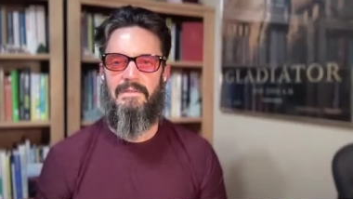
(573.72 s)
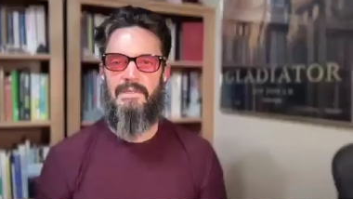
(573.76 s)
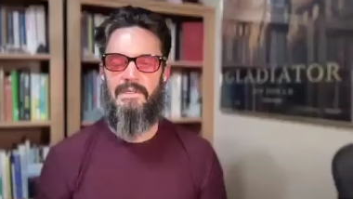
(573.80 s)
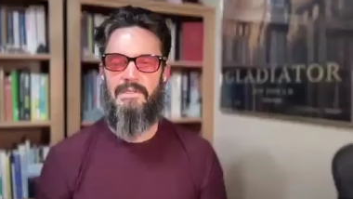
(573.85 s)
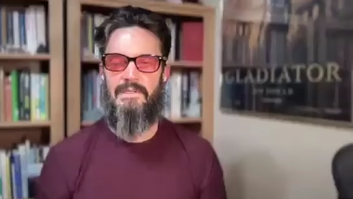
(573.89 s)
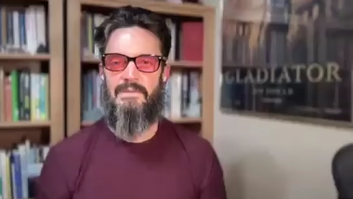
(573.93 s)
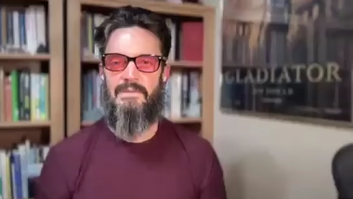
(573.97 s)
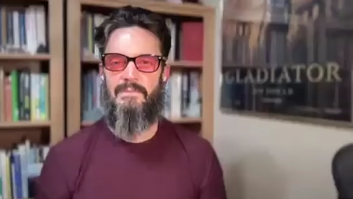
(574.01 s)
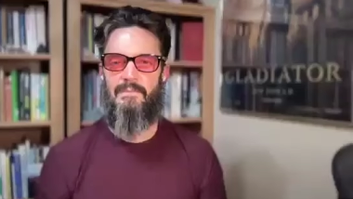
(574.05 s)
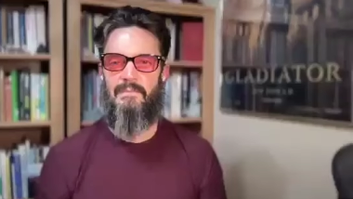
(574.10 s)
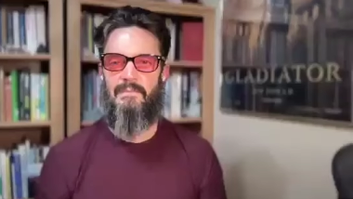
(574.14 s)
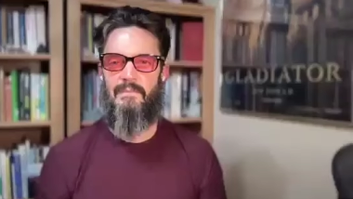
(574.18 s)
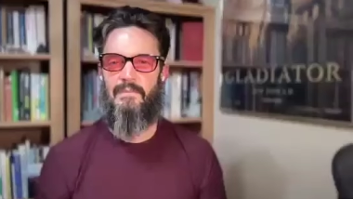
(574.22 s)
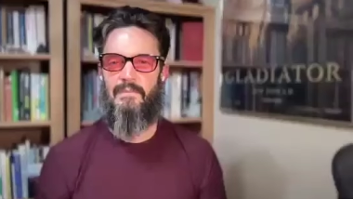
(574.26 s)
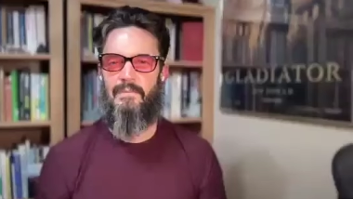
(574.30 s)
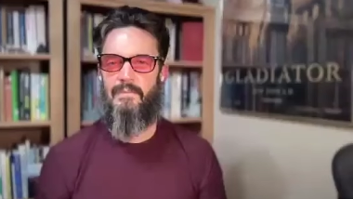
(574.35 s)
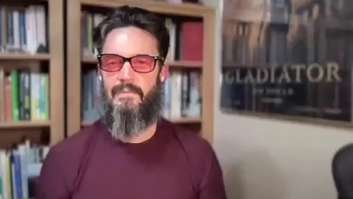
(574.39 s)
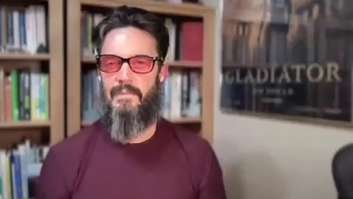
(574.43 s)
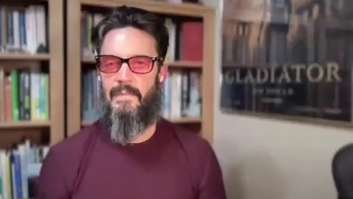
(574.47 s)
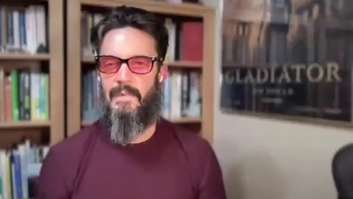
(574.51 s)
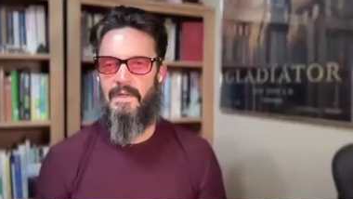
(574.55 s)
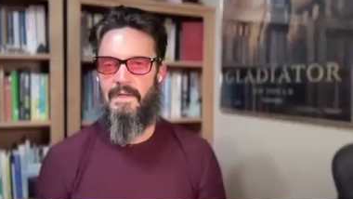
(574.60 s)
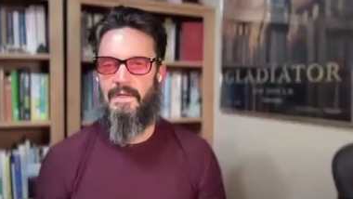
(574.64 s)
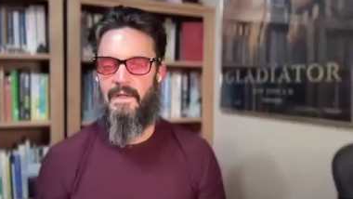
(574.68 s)
and just,
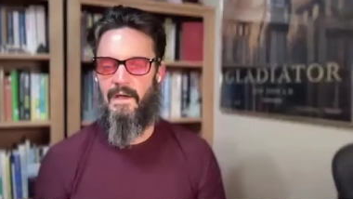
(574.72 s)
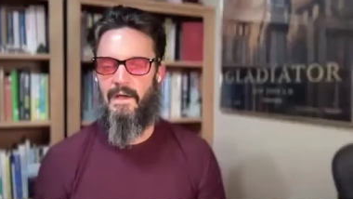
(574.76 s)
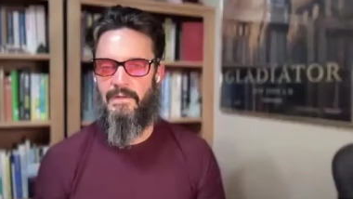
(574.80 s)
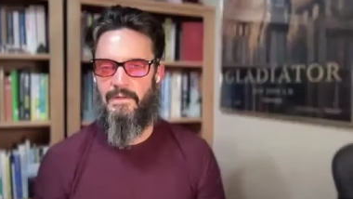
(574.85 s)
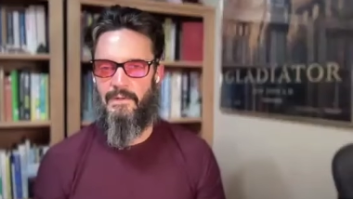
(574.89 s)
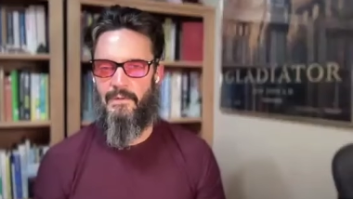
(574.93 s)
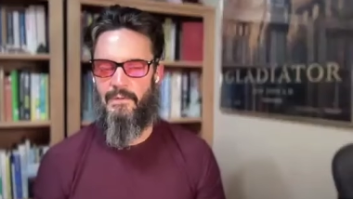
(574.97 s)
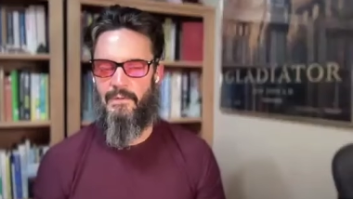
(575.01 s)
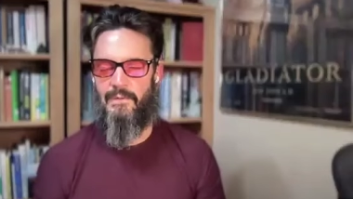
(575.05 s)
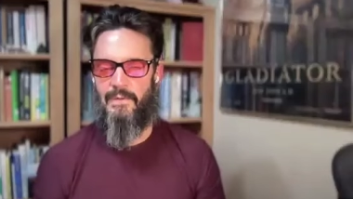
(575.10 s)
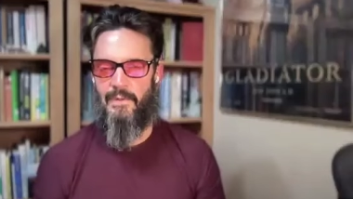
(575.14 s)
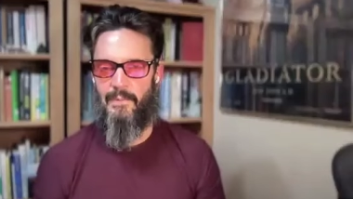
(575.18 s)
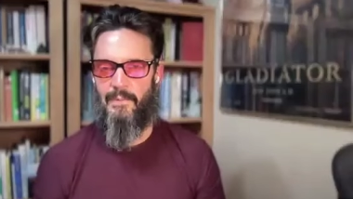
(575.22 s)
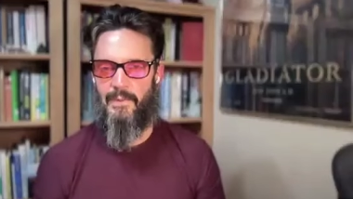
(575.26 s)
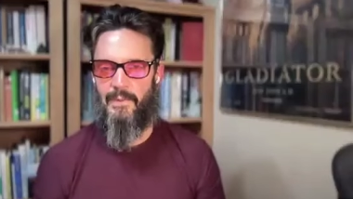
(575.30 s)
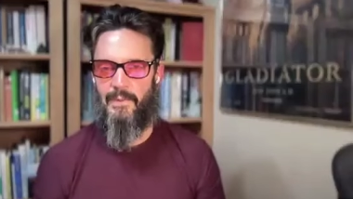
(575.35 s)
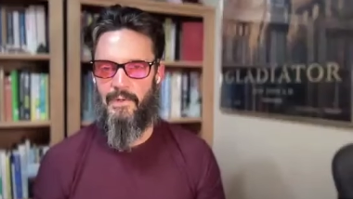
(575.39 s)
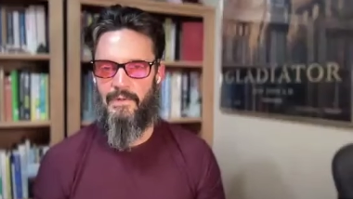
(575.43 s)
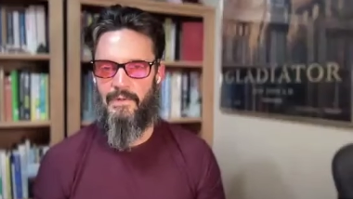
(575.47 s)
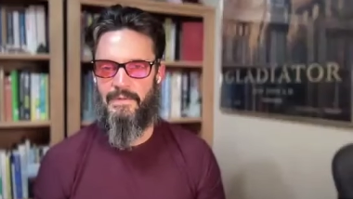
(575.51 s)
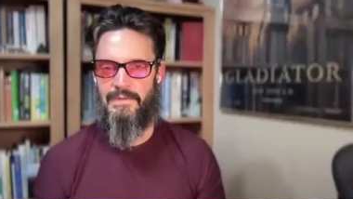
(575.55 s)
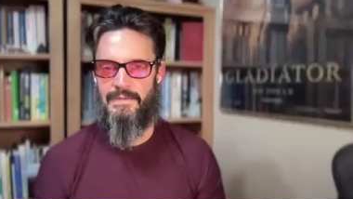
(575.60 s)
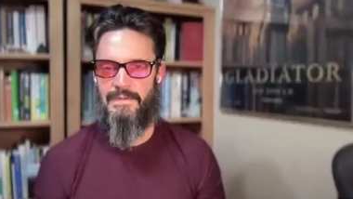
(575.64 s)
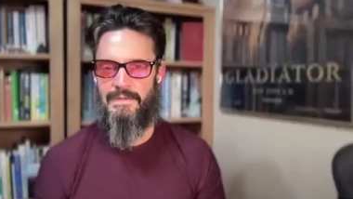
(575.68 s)
and not you, the
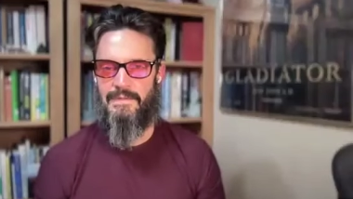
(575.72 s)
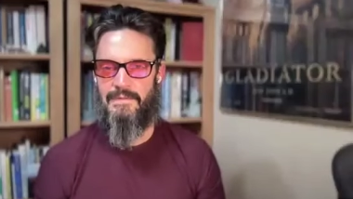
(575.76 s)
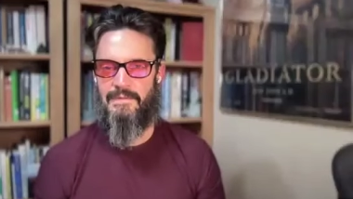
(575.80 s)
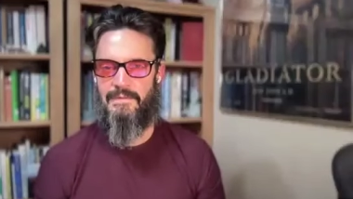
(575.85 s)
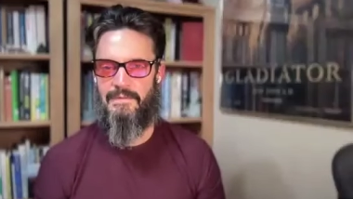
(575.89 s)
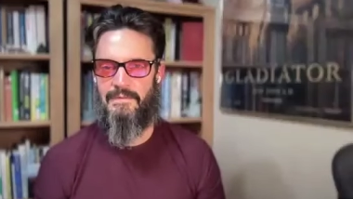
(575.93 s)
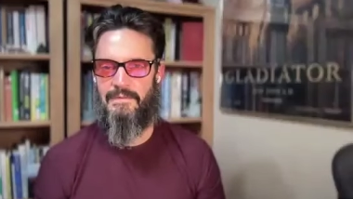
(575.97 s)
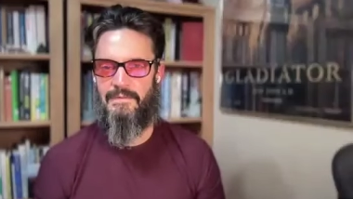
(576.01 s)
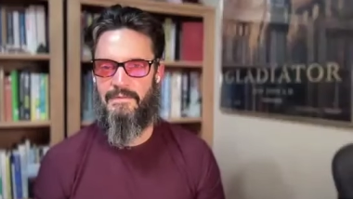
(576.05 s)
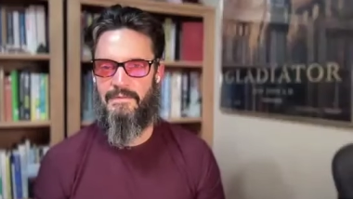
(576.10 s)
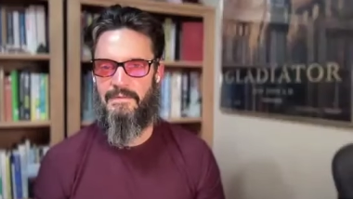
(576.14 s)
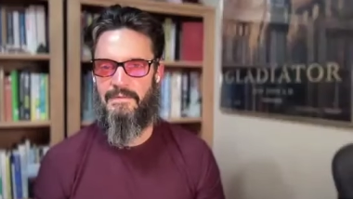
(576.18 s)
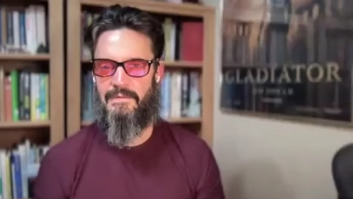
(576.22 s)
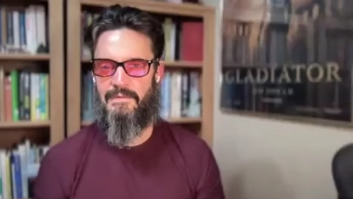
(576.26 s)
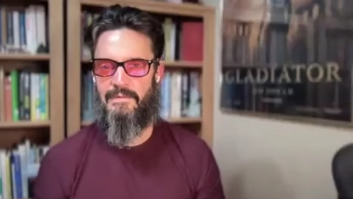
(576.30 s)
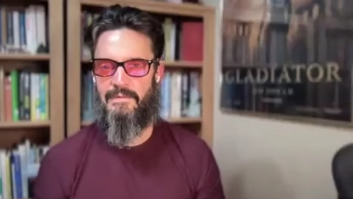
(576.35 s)
person,